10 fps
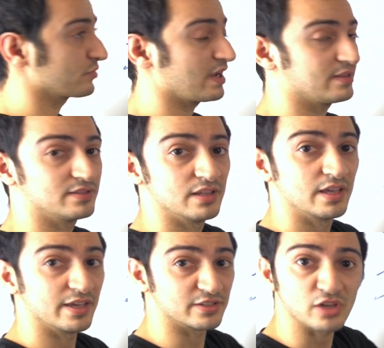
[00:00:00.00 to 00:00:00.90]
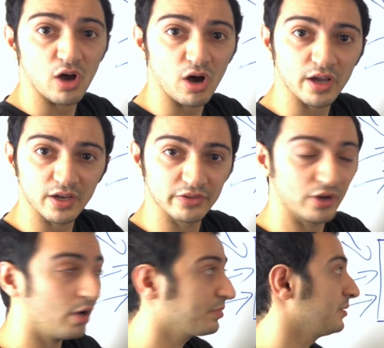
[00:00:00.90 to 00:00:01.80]
rate is high on the
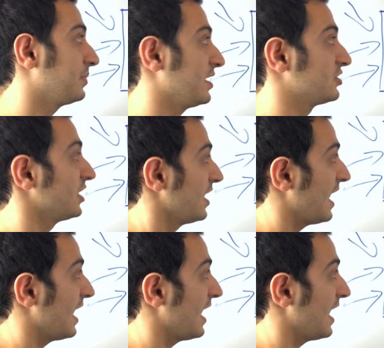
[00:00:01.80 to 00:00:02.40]
opt-in page,